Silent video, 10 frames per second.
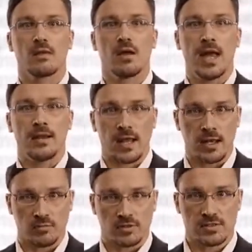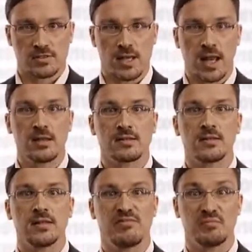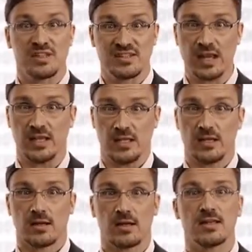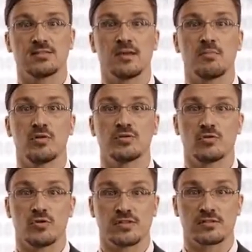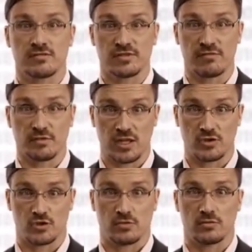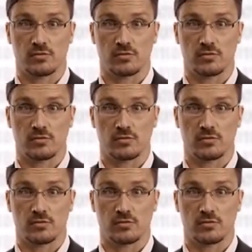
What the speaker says: and animals, and can even be deadly, as they pose a risk of suffocation.